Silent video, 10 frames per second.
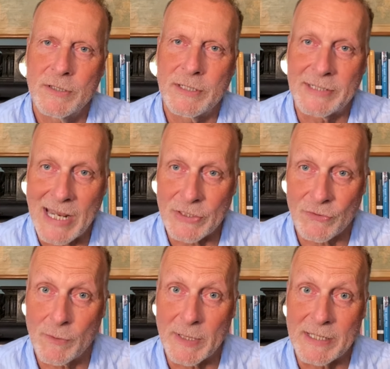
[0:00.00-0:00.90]
detach
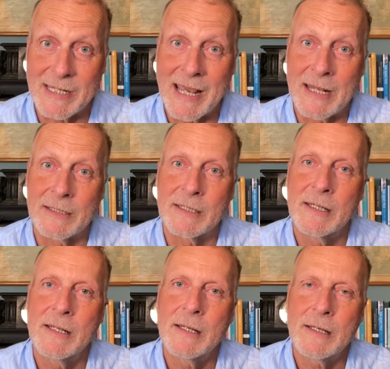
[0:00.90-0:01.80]
from it and
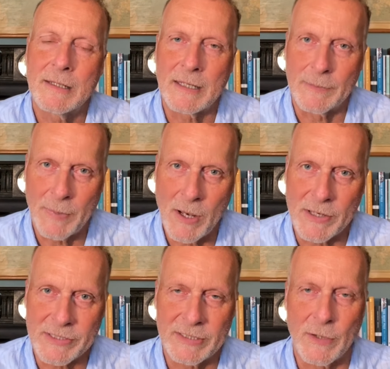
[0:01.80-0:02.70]
let it pass.